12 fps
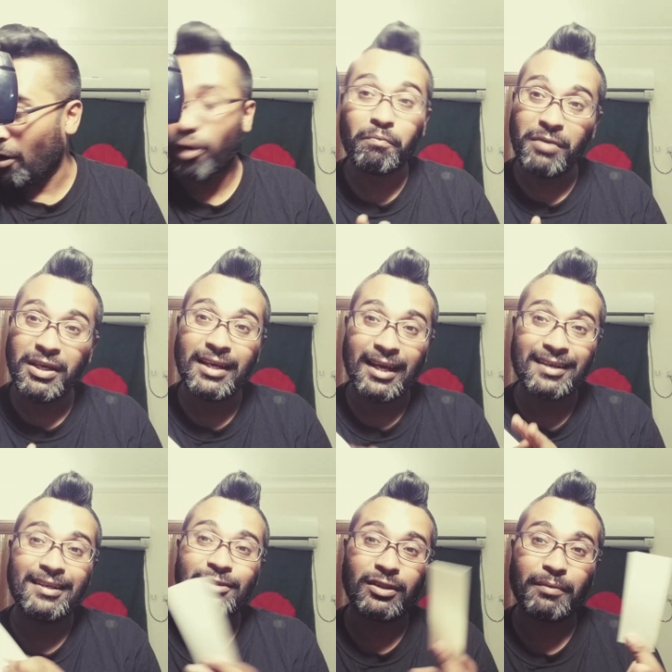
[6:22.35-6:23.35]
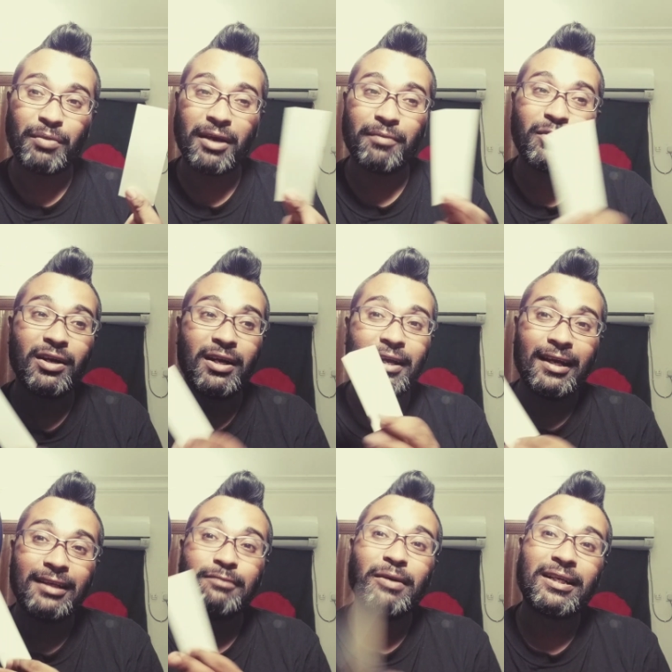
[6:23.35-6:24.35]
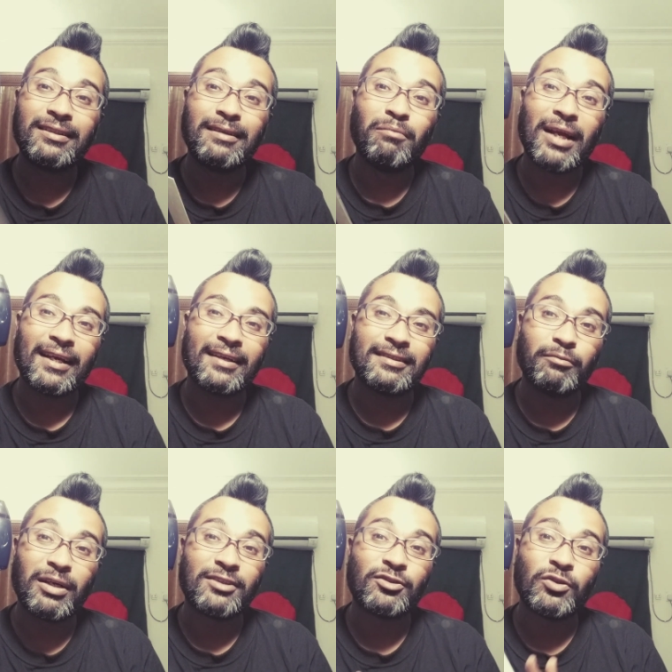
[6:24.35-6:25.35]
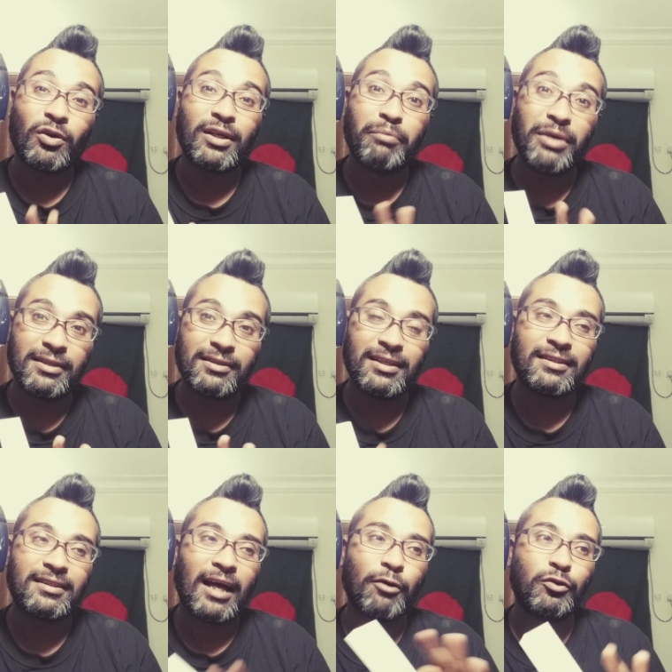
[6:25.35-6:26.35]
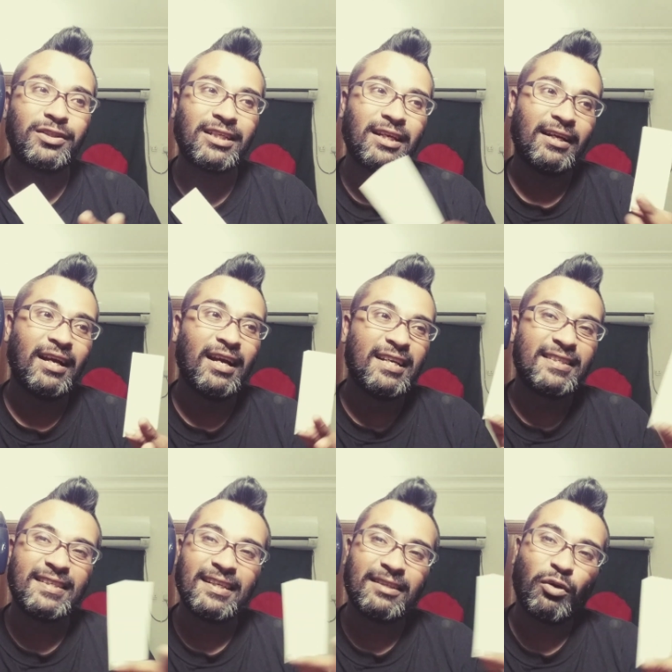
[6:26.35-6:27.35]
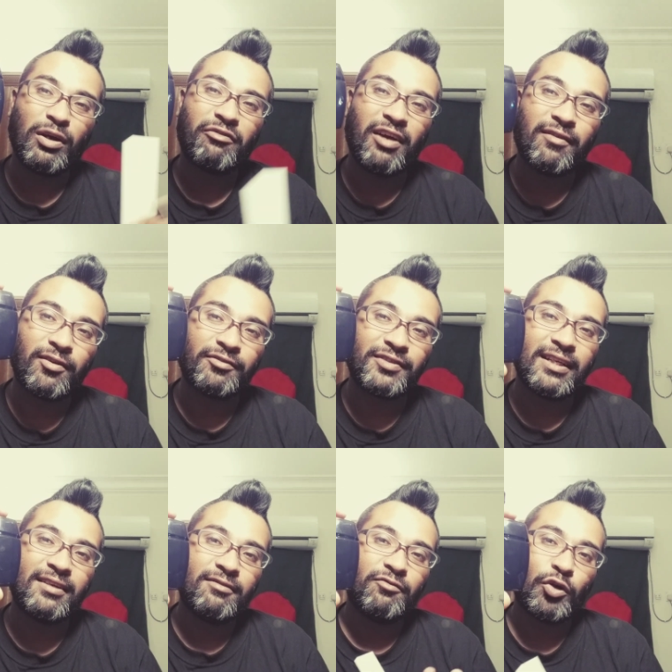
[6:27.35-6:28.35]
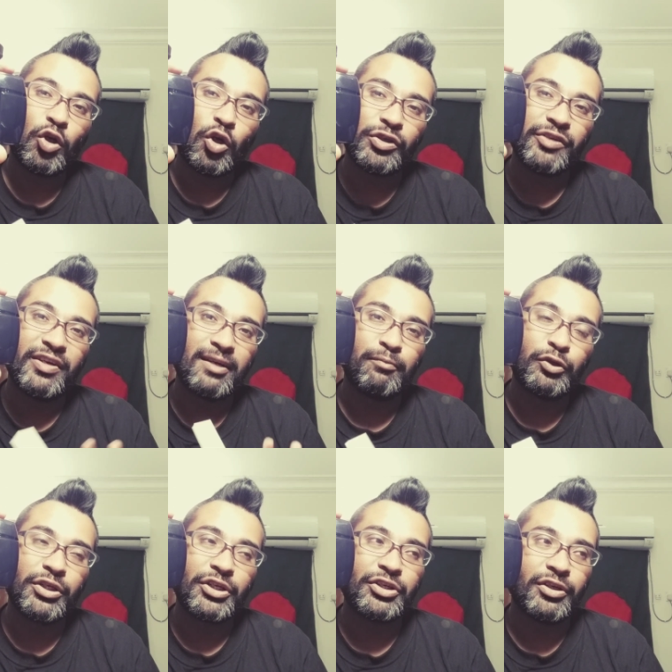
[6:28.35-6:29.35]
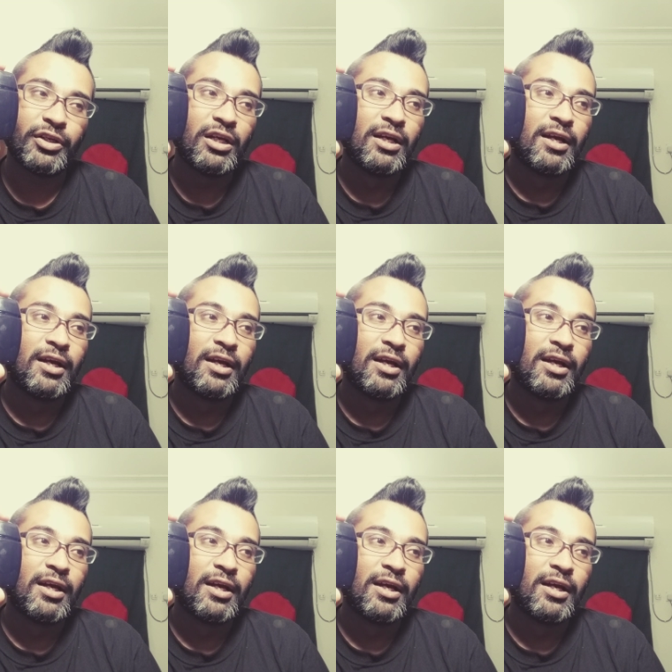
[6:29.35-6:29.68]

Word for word: on me at least of the paper it's better than black X, but it's not a beast it's i would say like 6.5 out of 10 for longevity and projection